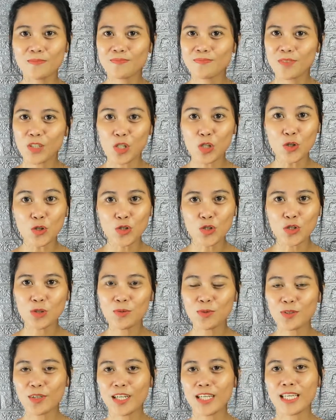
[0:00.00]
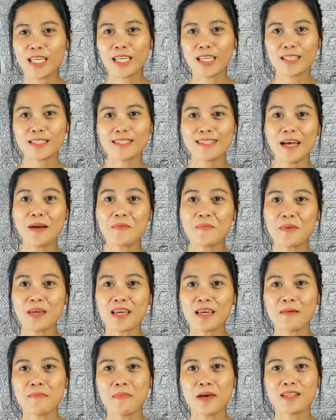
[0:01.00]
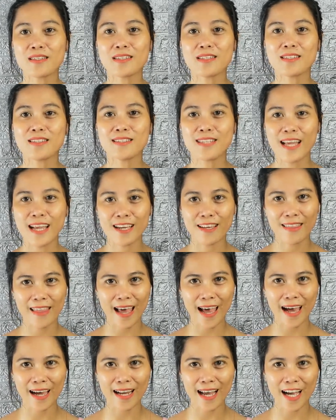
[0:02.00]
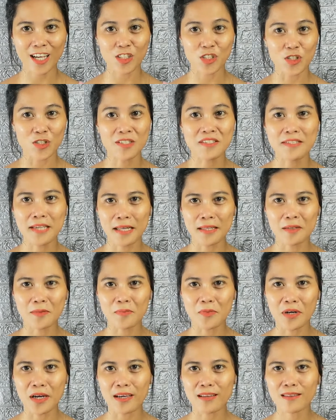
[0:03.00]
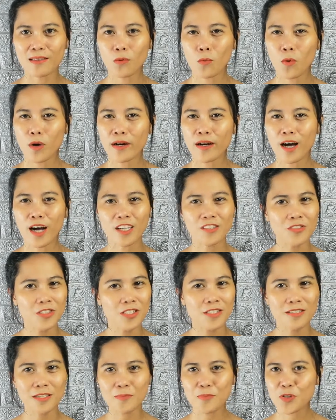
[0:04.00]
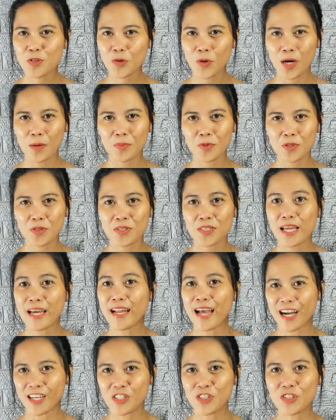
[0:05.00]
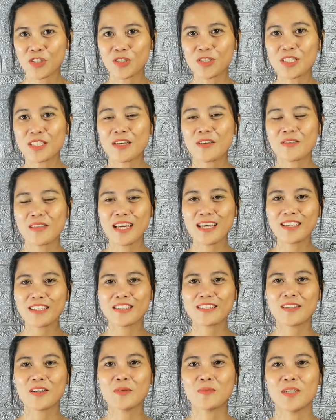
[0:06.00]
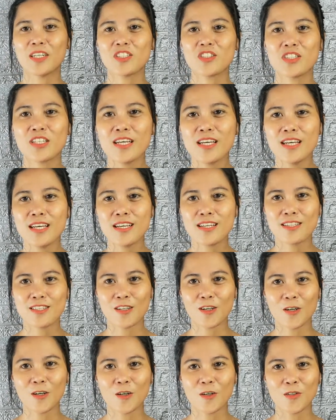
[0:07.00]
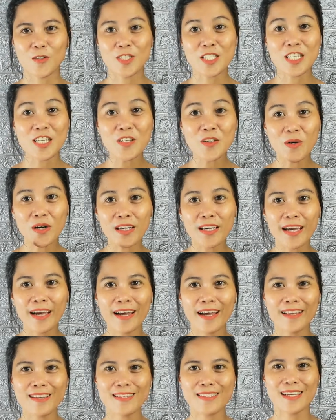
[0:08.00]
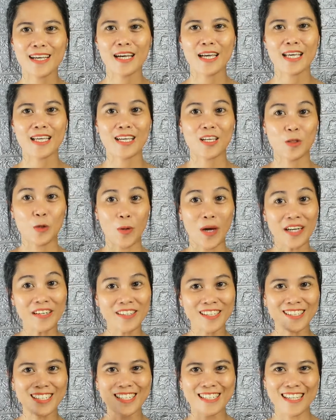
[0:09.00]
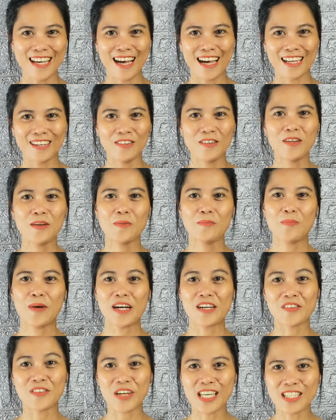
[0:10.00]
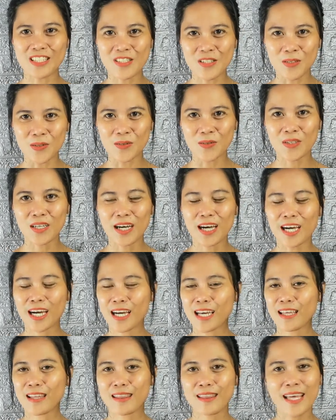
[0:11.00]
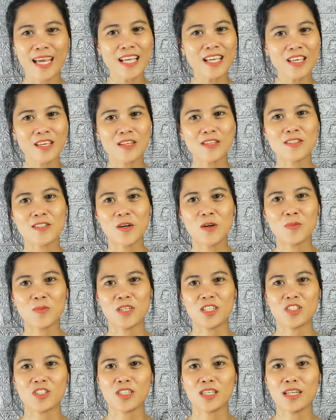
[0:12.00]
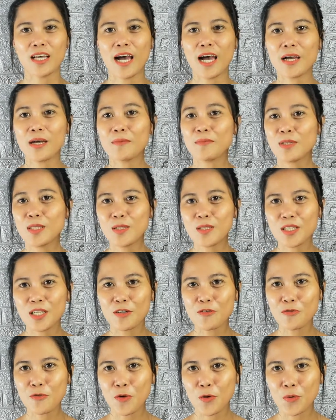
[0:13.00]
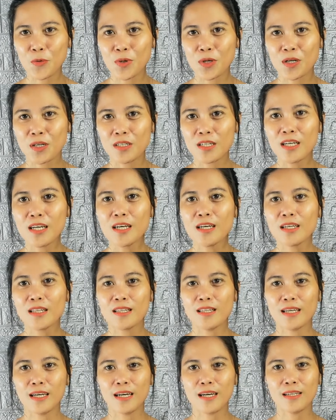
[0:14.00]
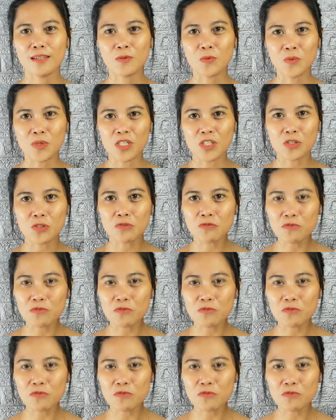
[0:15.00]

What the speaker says: YouTube already sent me a message saying that I should celebrate the 100 subscribers, and I should. So thank you so much. So see you again sa ika-200 na sad pang grade 2. I thank you so much, and I am looking forward that we